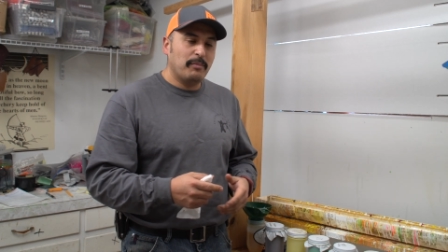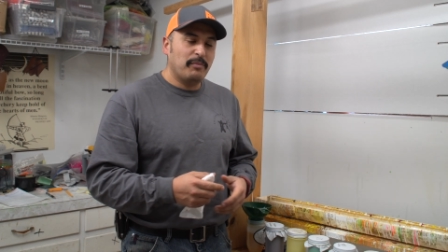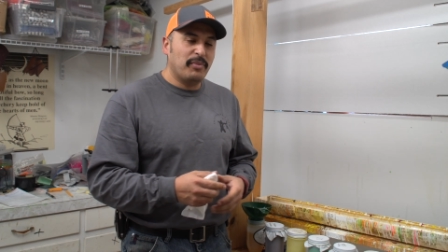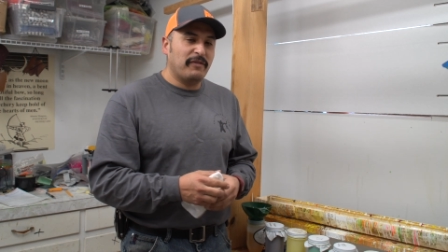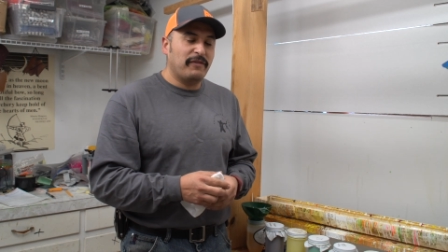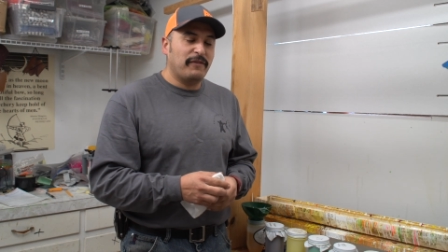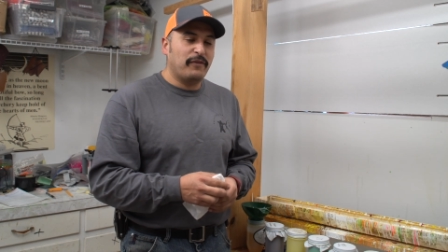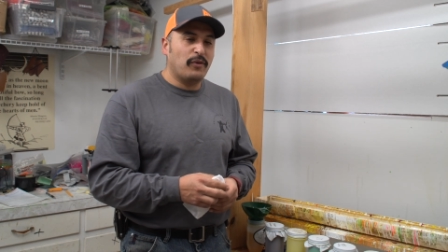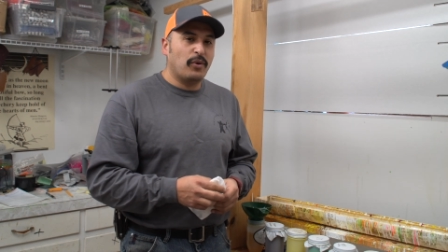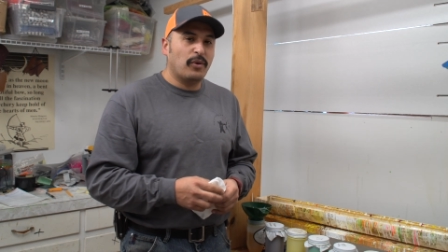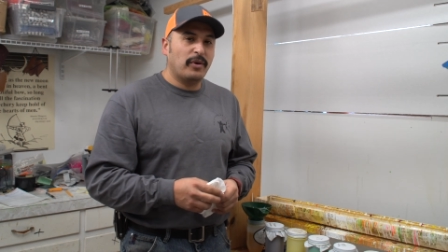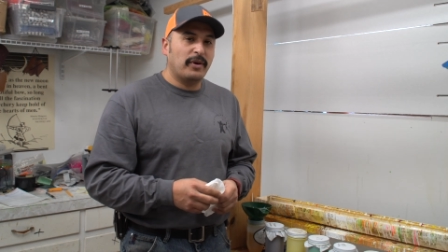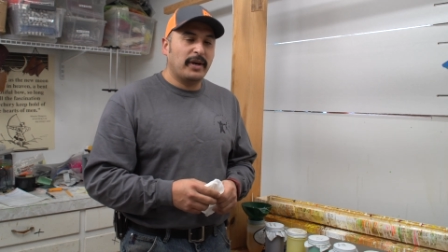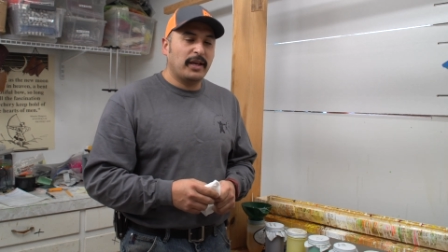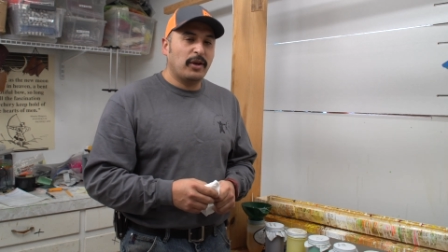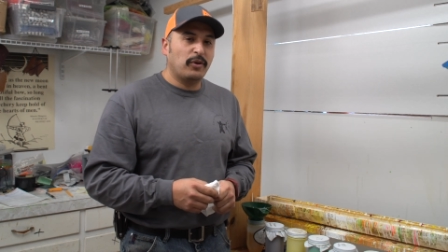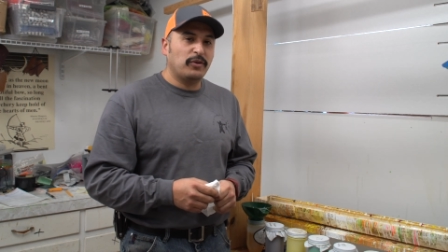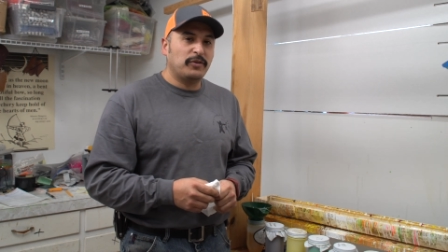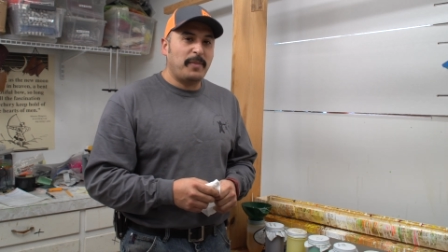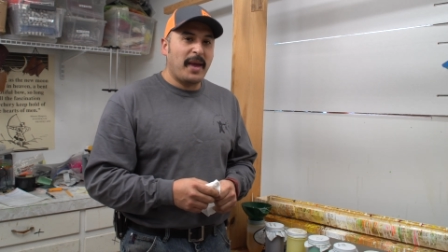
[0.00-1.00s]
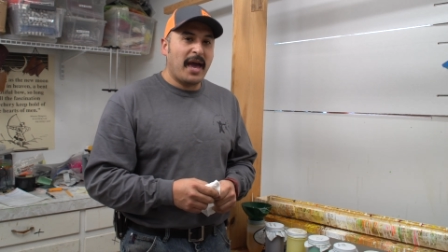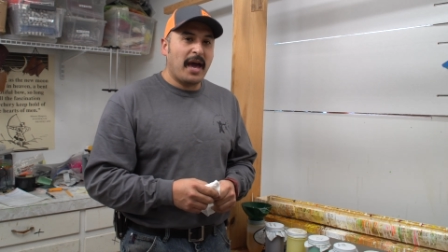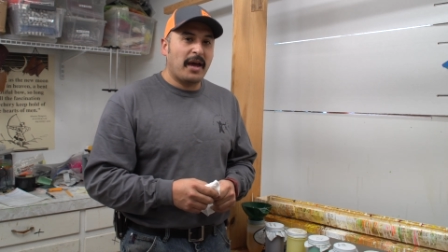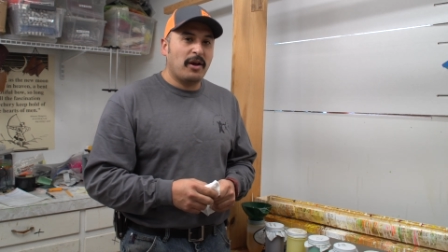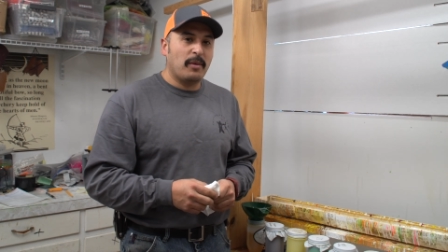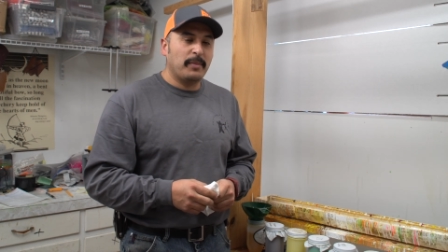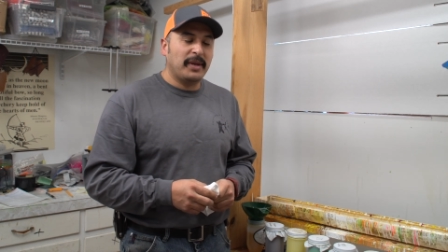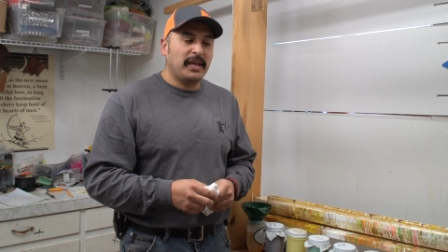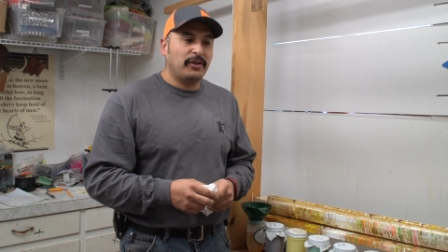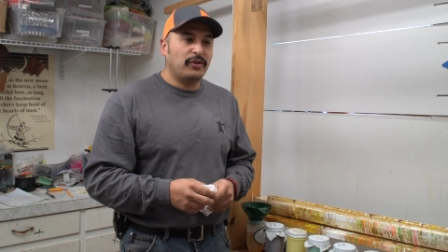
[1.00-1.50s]
before it goes
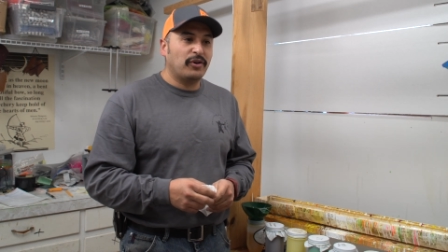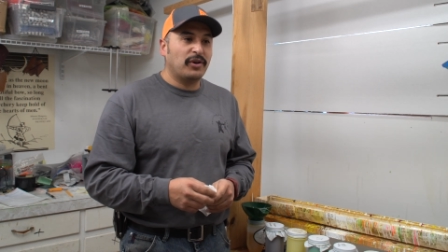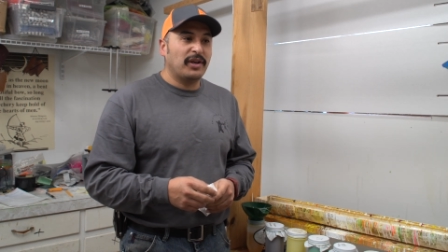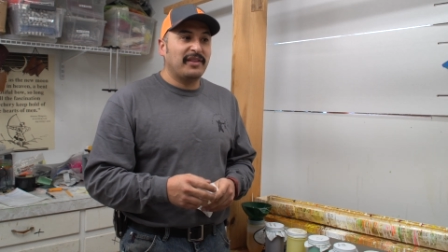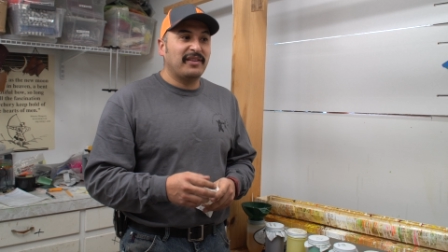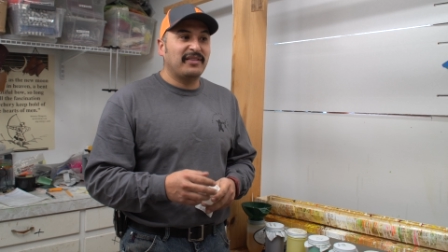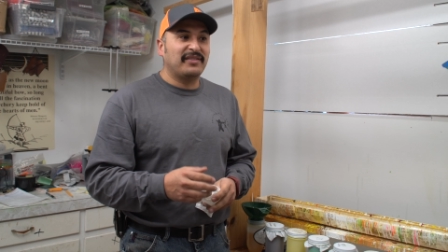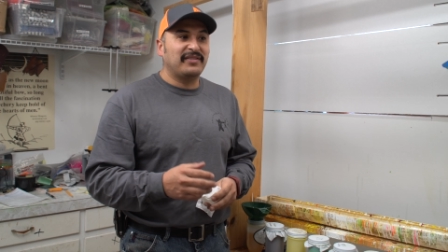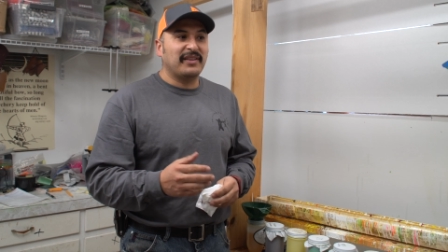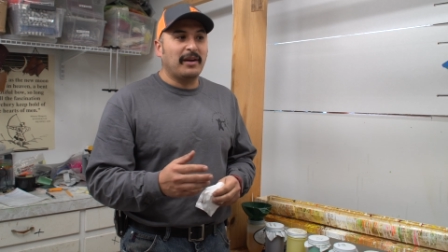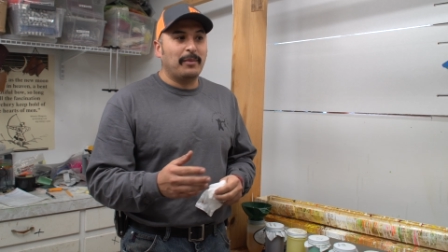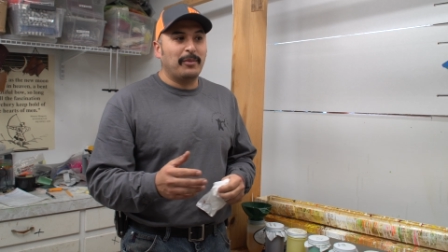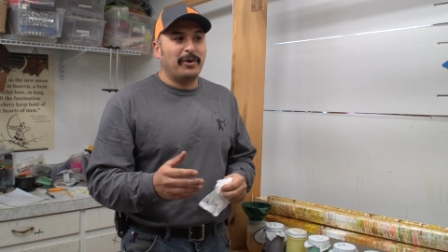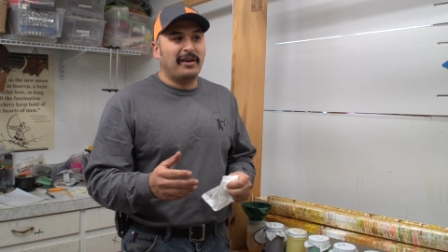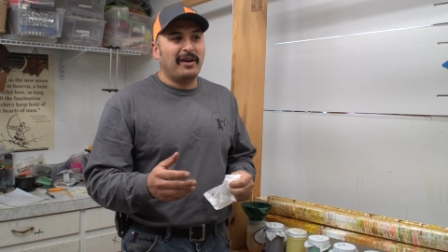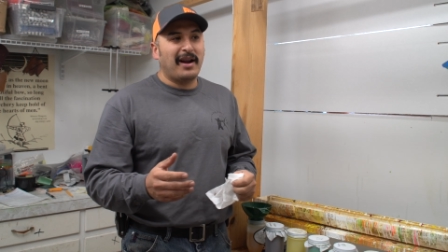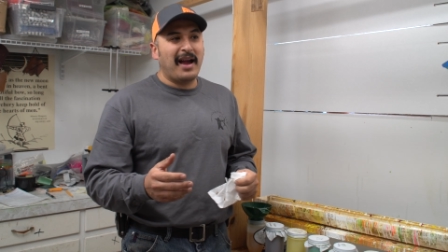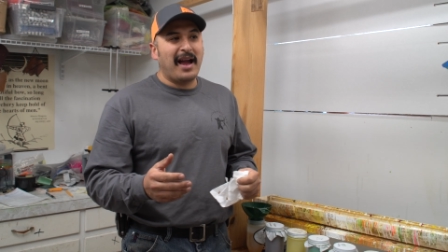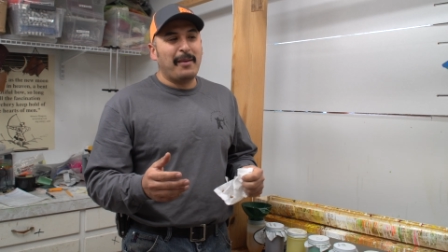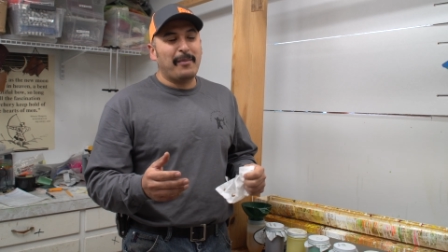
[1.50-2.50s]
bad on me. During the summer,